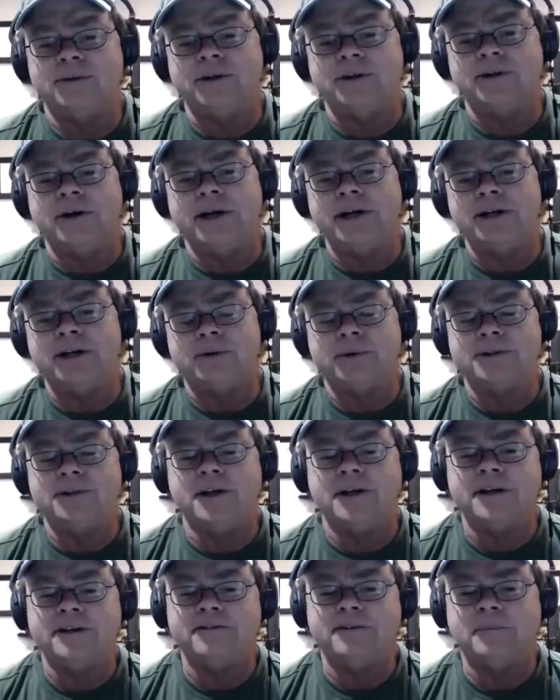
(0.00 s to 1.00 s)
anal
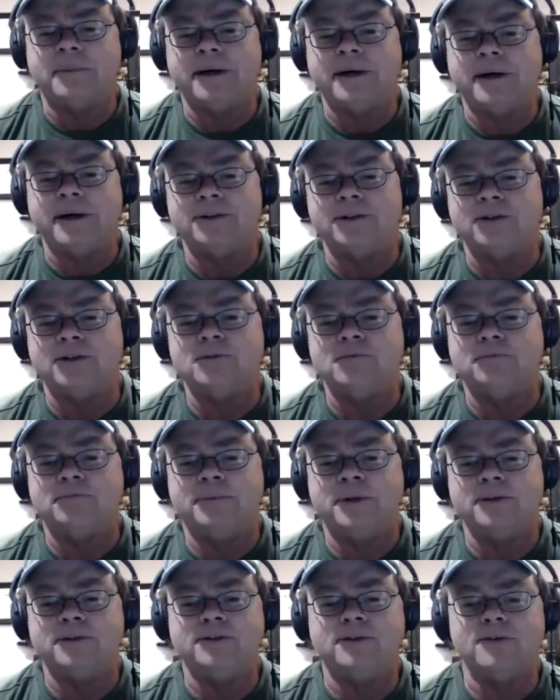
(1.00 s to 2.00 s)
retentive about their
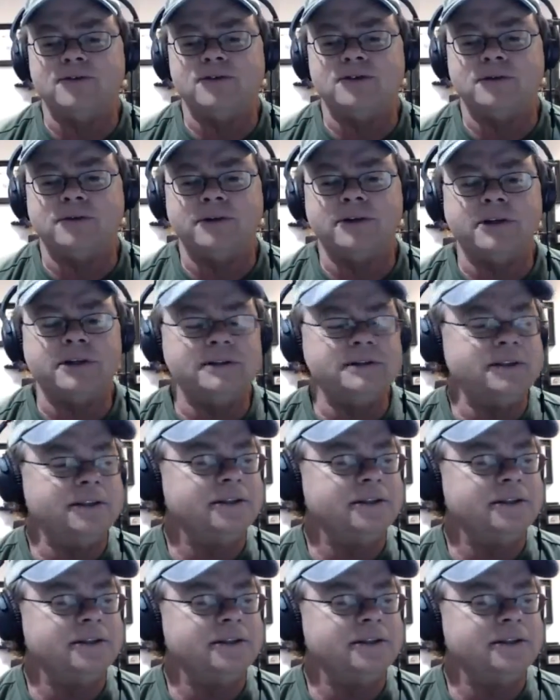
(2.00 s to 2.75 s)
just their shooting, and you know.